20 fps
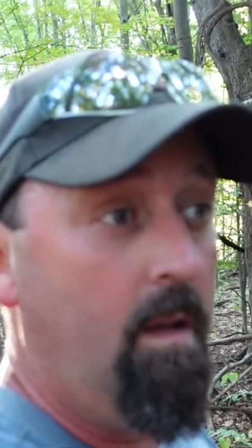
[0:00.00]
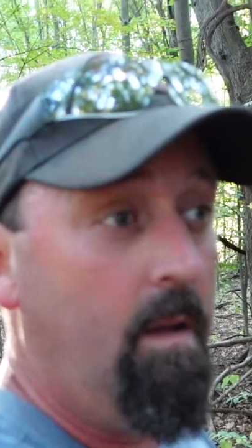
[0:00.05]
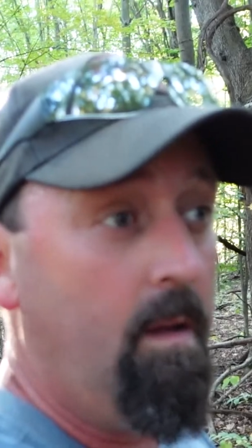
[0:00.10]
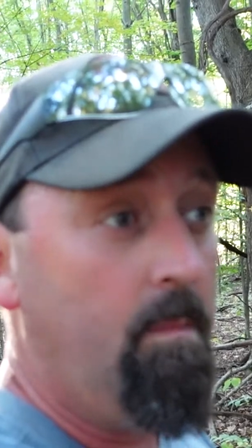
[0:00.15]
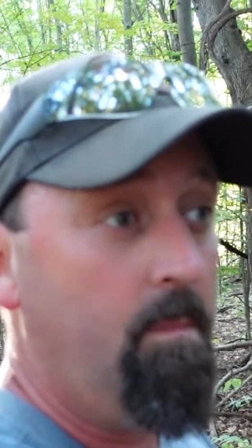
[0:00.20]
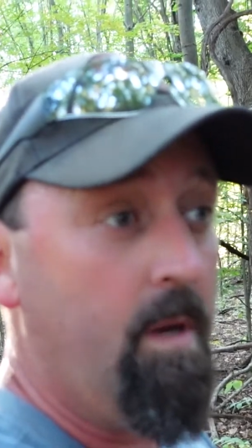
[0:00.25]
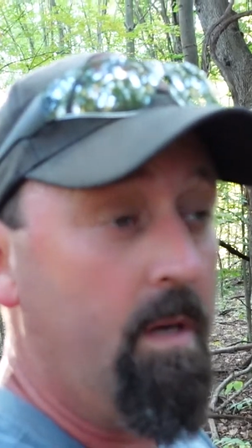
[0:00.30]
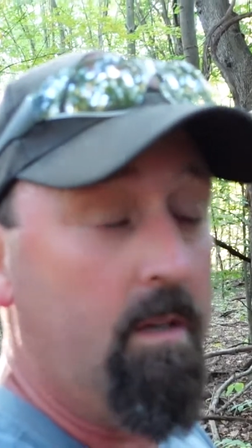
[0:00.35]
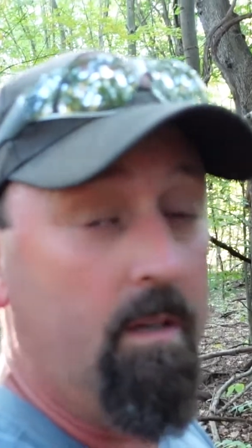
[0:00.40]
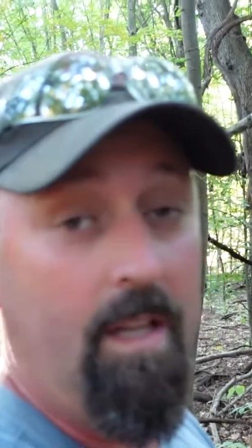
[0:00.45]

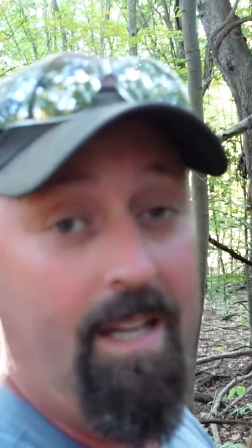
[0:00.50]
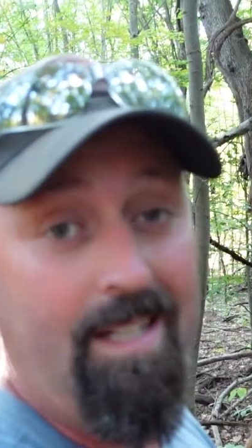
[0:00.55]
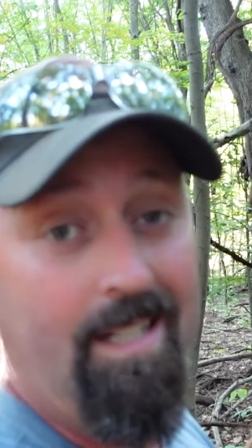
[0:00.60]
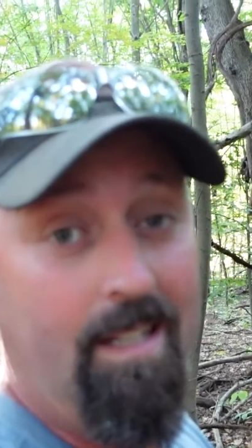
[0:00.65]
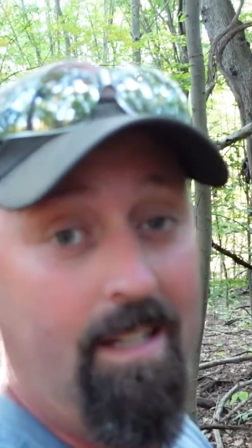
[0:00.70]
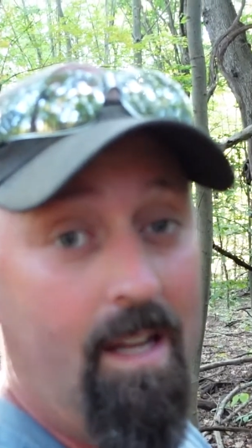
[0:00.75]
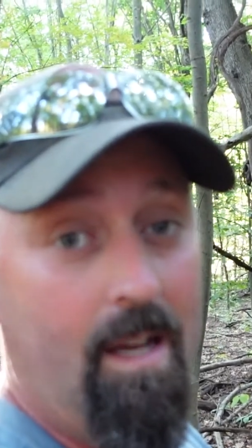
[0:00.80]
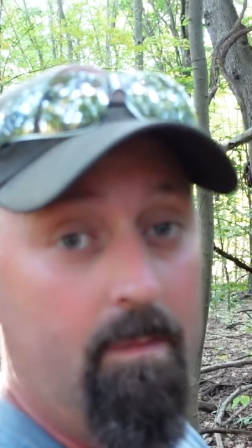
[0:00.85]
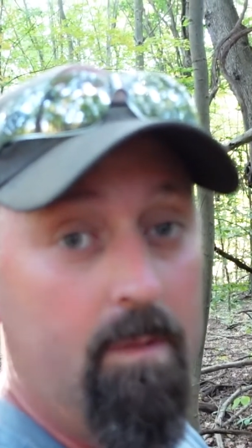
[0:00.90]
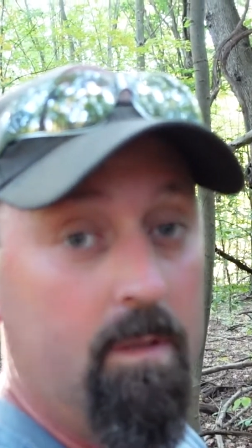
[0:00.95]
better late than
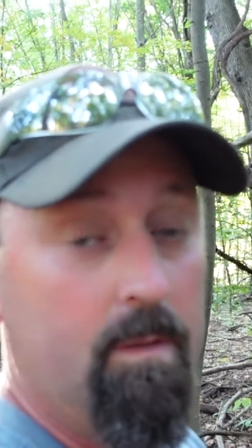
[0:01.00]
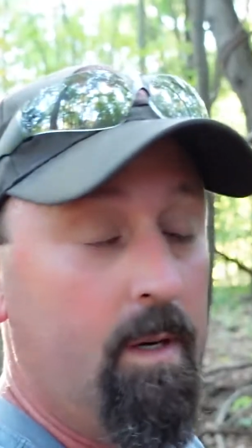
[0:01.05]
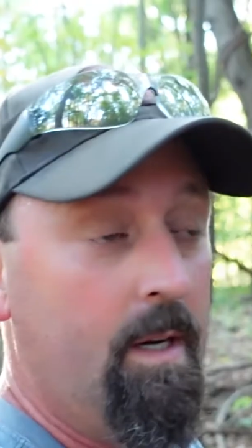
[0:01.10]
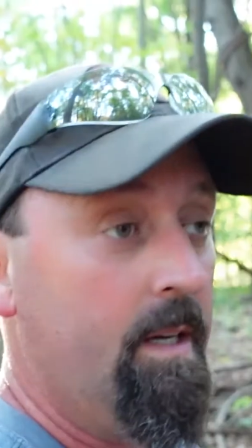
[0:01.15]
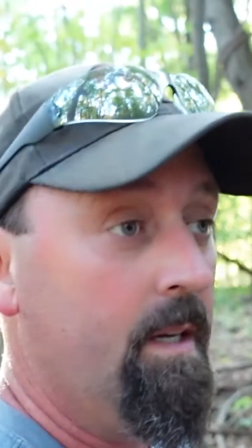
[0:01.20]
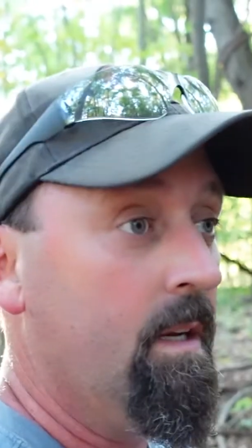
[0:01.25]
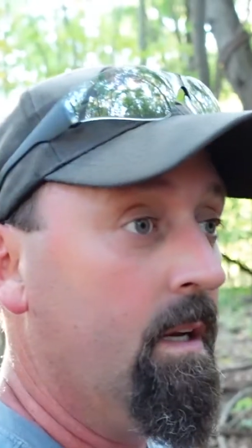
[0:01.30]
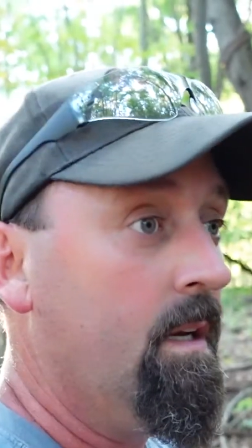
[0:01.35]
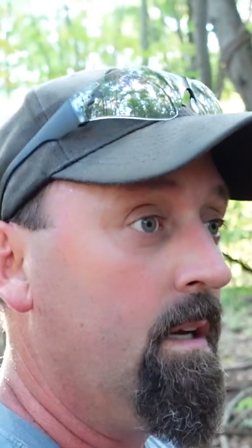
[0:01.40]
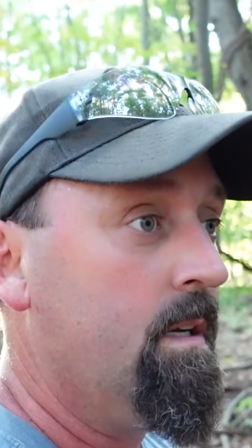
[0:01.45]
never, right?
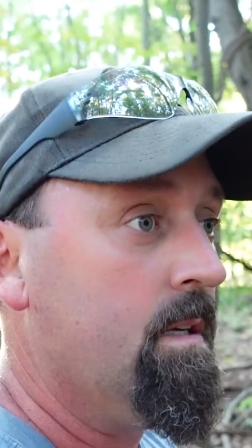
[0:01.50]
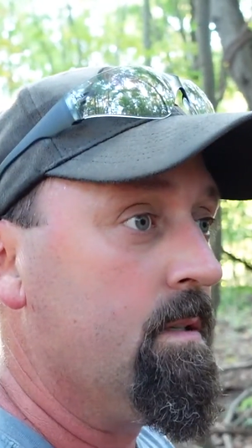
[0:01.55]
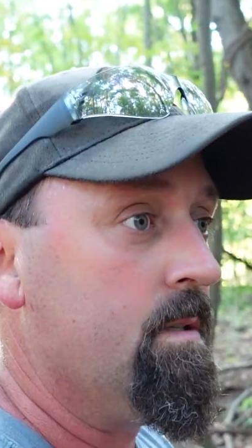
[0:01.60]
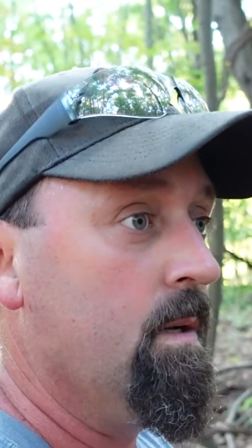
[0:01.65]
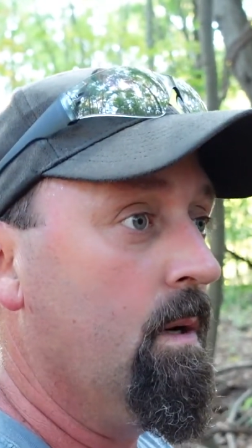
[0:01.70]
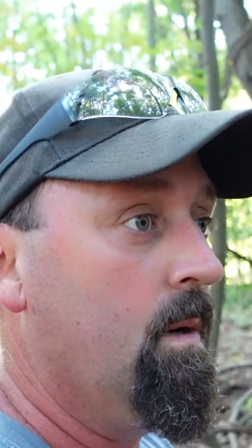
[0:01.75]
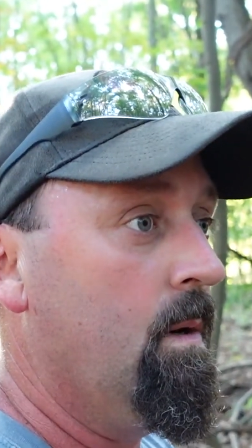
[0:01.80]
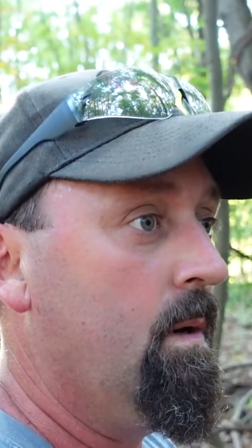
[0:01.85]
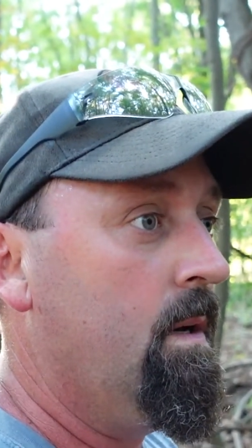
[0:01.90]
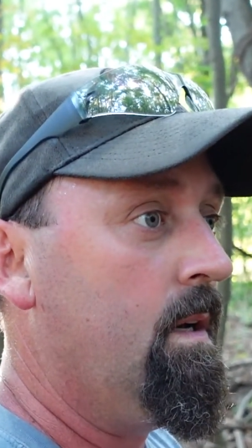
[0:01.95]

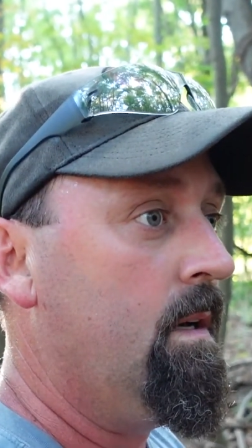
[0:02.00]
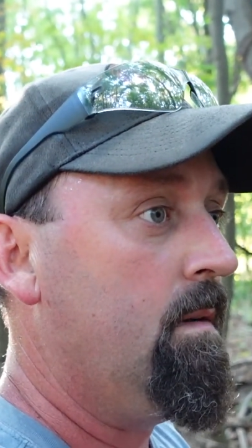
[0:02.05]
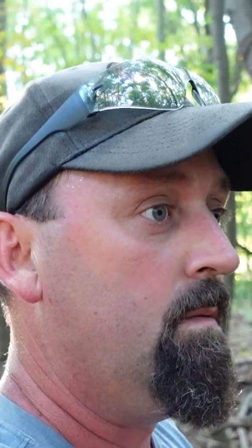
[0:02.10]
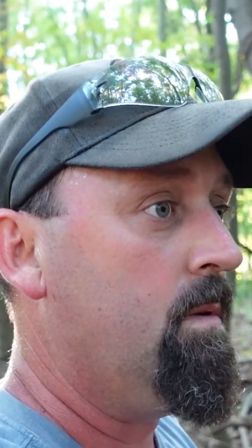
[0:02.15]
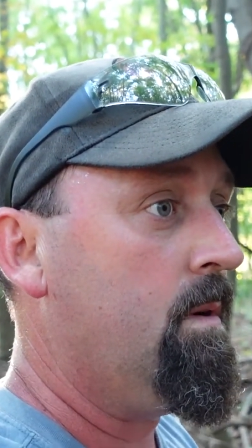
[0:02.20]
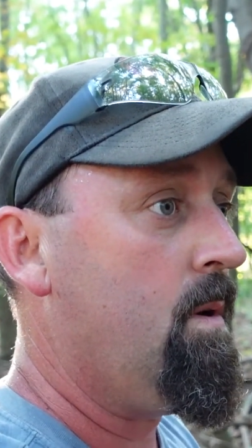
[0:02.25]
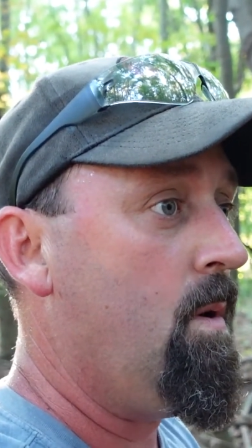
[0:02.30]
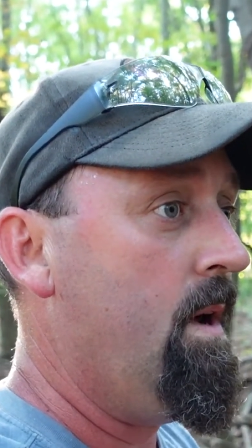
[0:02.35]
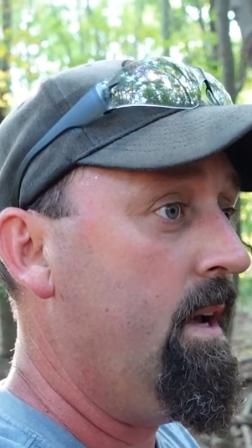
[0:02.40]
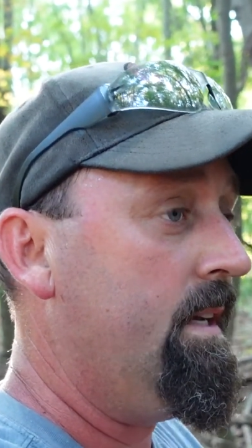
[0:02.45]
So we'll
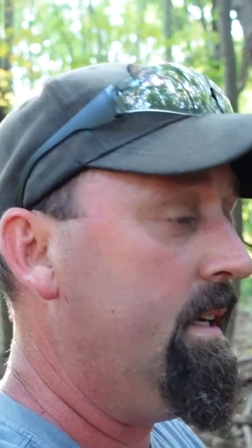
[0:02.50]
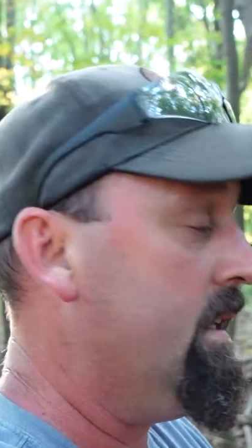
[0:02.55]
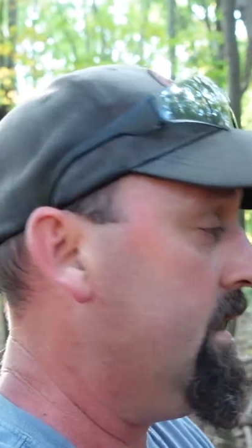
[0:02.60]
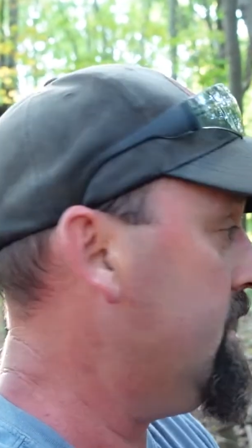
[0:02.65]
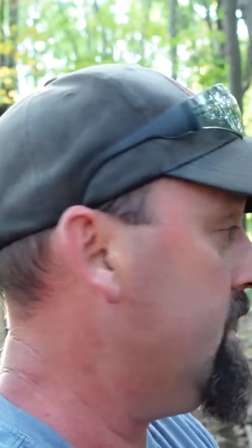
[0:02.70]
go ahead and get